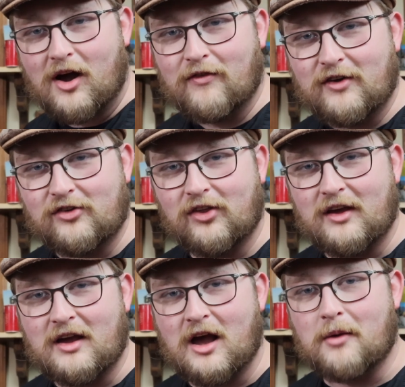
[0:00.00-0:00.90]

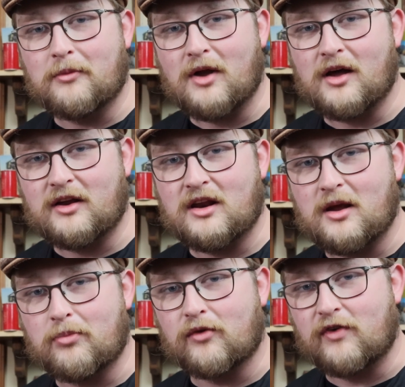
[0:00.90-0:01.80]
obviously I'm not in
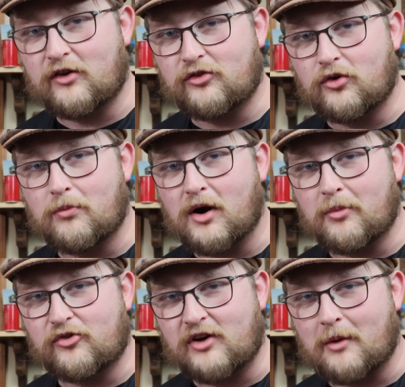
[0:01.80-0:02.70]
a professional
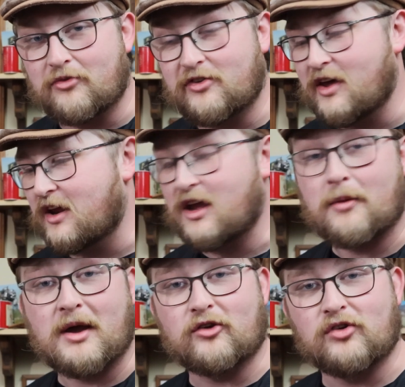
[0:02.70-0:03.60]
barbershop setting.
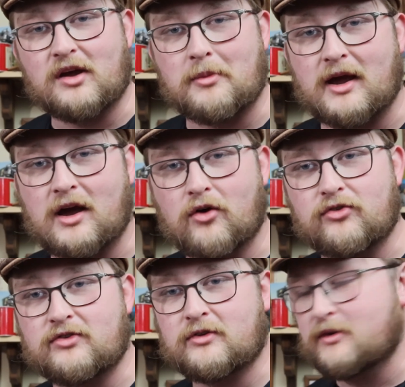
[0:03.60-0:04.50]
I'm actually at my
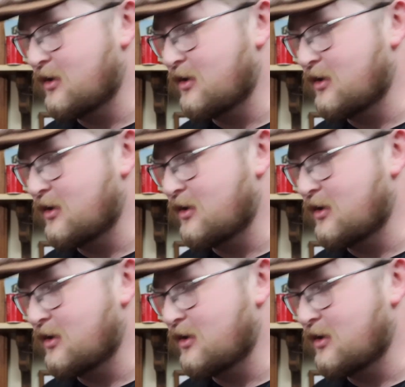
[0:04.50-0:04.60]
house,